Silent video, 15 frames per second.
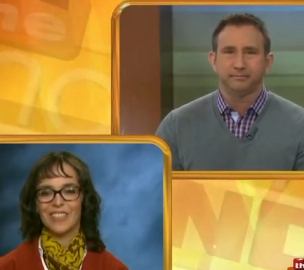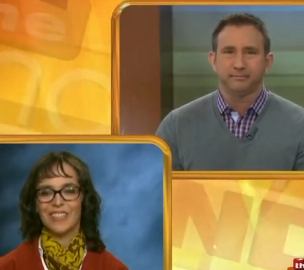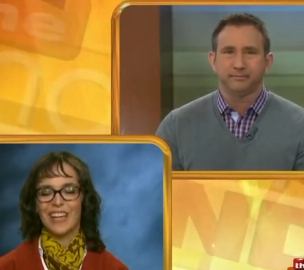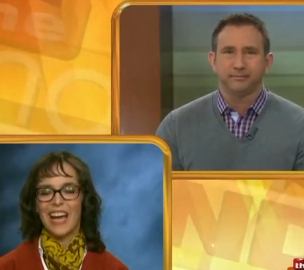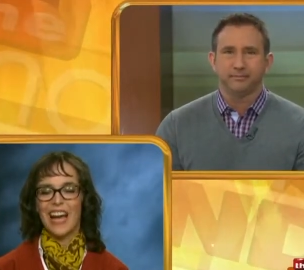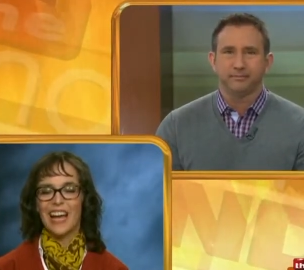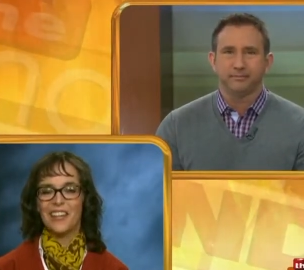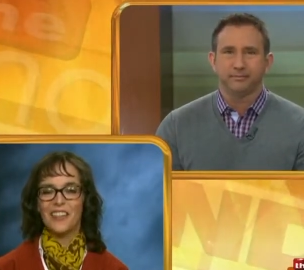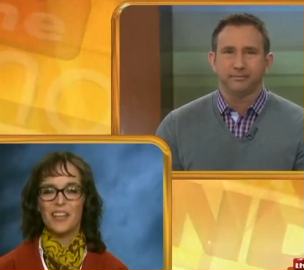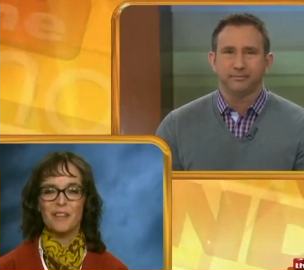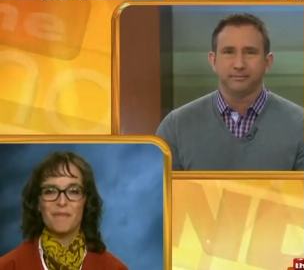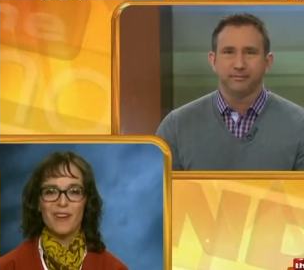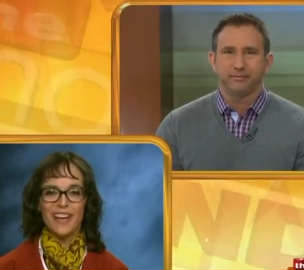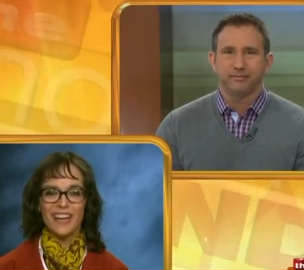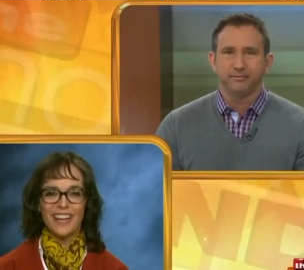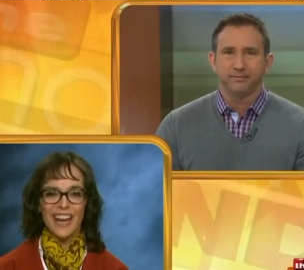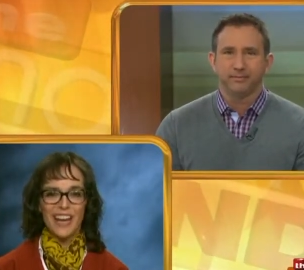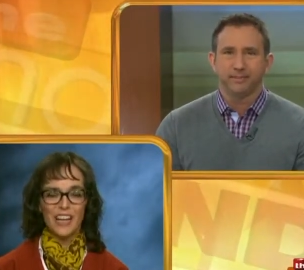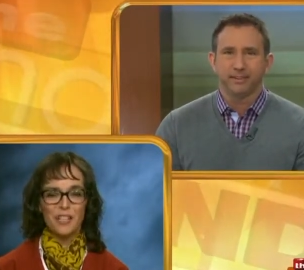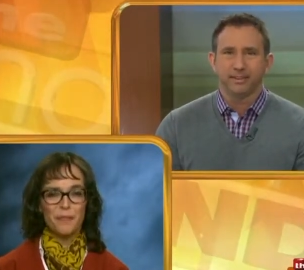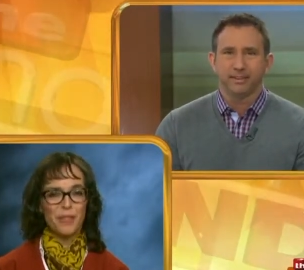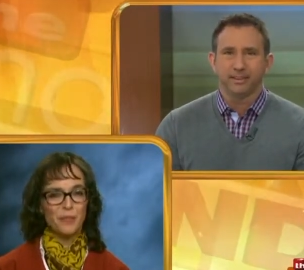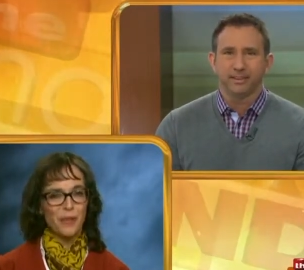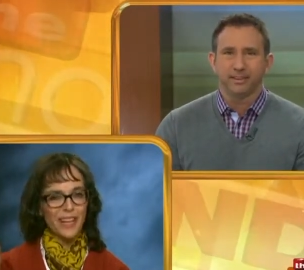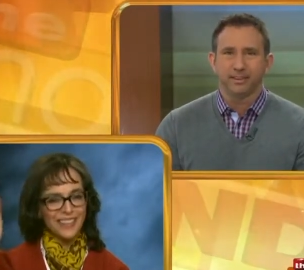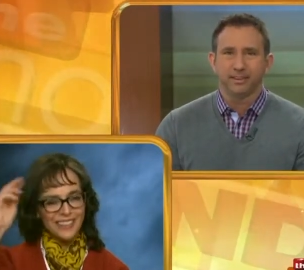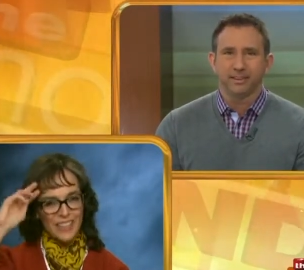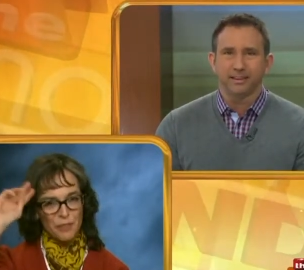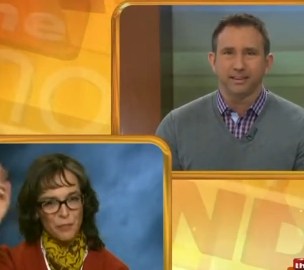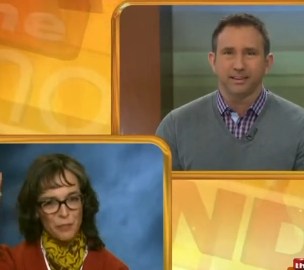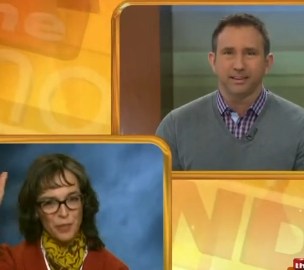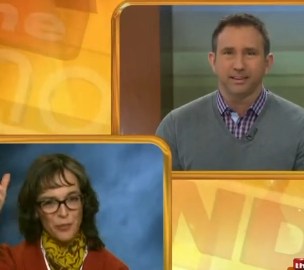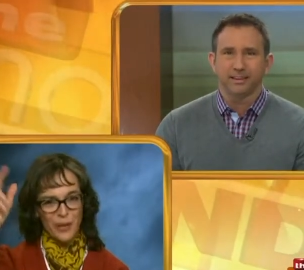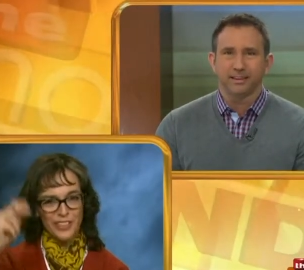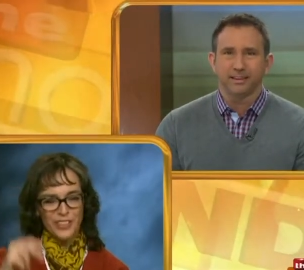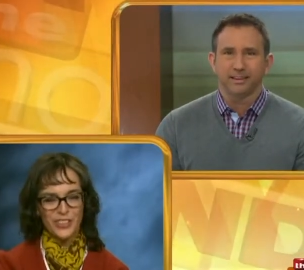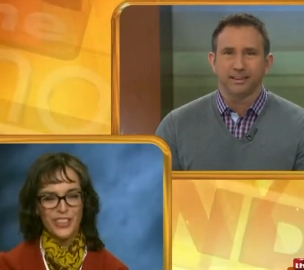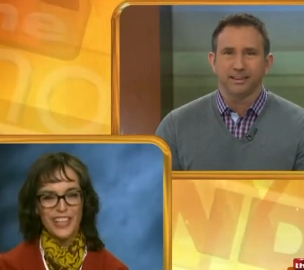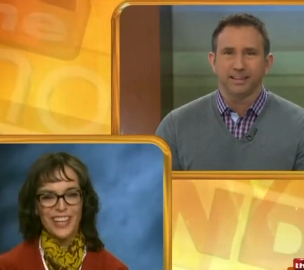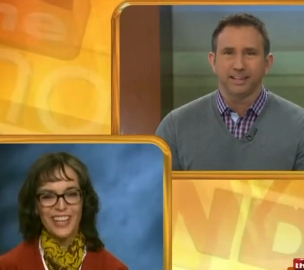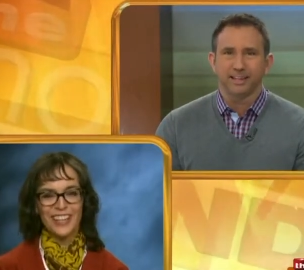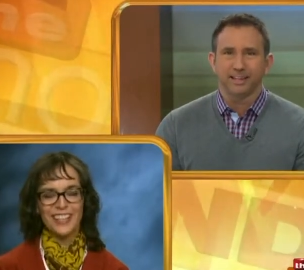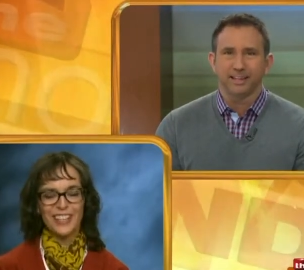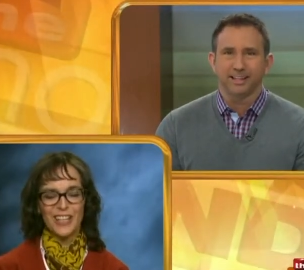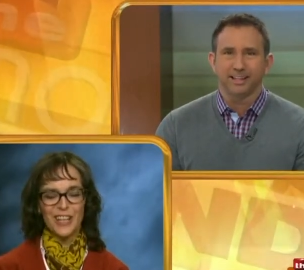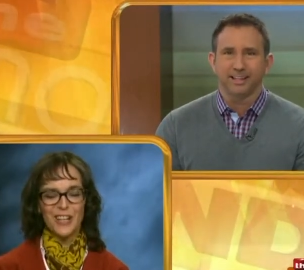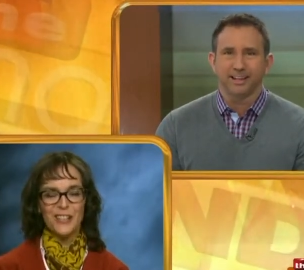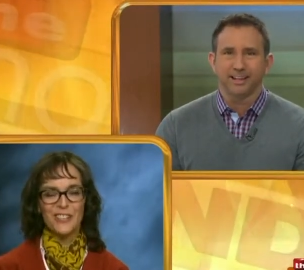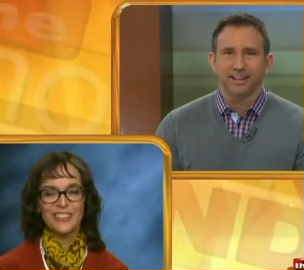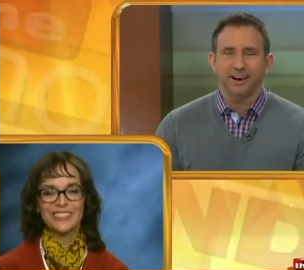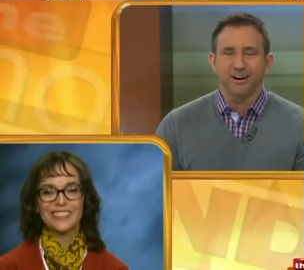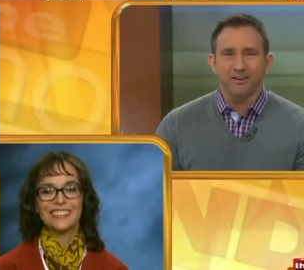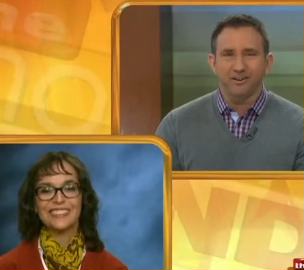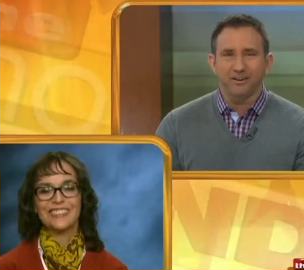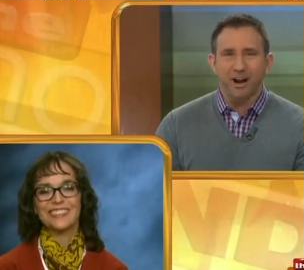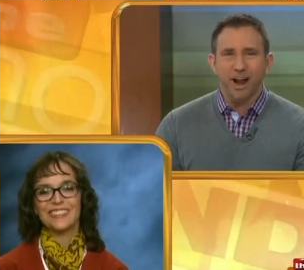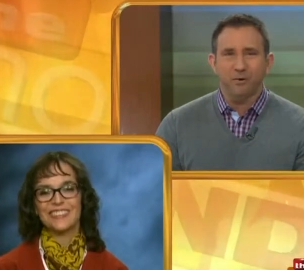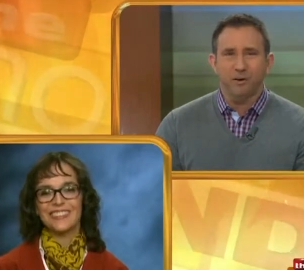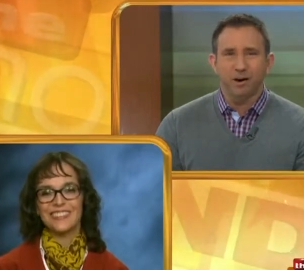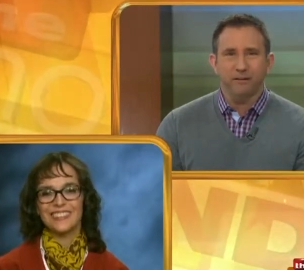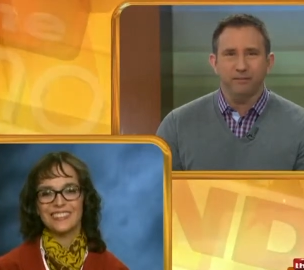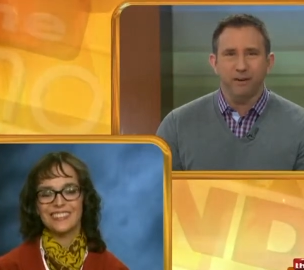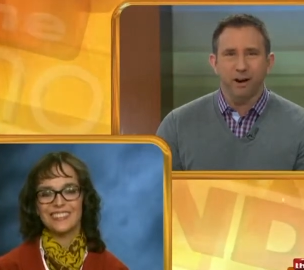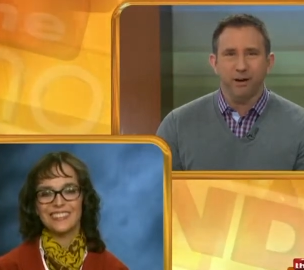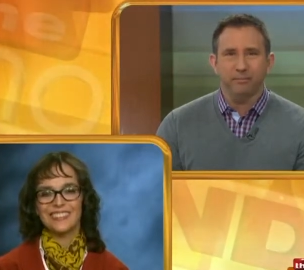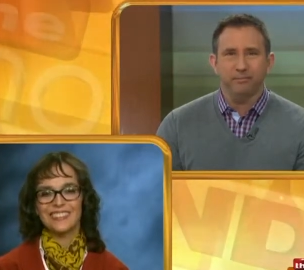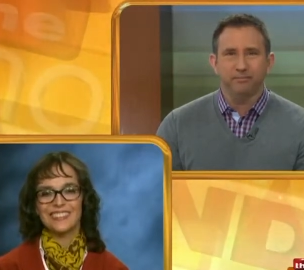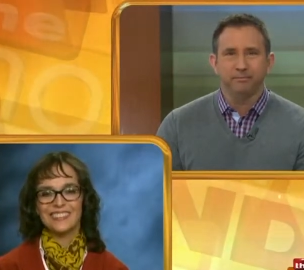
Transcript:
Speaker 1: Hi there, Mike. Hi to the Midwest. I'm a Midwestern gal. Hello.
Speaker 2: Oh, great. Where are you from?